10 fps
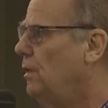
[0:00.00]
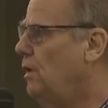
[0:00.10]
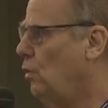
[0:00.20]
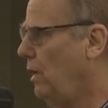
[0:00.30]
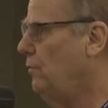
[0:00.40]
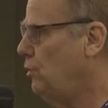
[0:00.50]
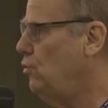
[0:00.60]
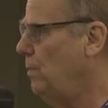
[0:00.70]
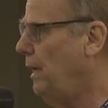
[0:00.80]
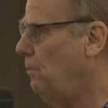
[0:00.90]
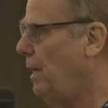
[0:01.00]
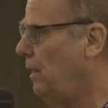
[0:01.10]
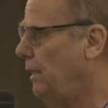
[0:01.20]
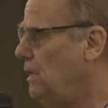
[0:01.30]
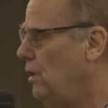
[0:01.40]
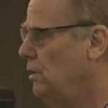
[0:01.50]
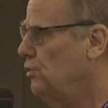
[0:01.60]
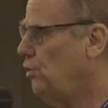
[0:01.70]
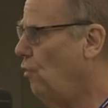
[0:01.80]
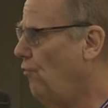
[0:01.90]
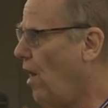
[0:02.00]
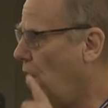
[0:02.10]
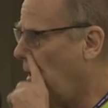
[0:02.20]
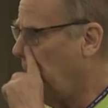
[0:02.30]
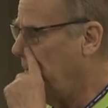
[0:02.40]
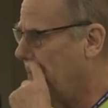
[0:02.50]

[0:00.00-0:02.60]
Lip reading: they only have a 2 minute penalty so far.